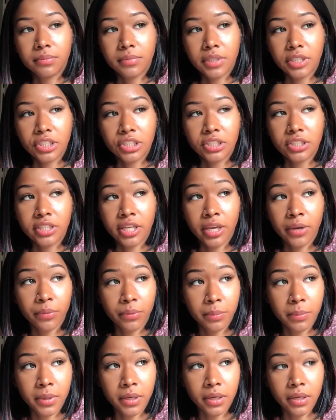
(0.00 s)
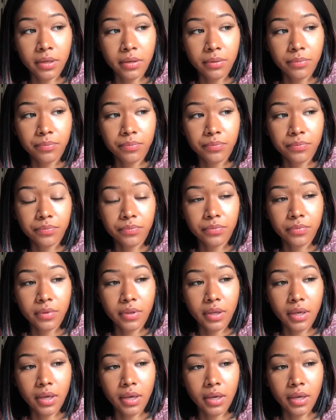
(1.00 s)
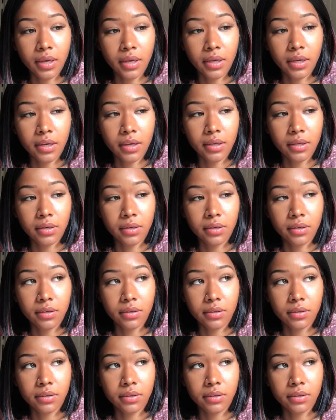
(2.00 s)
and she stayed with me, and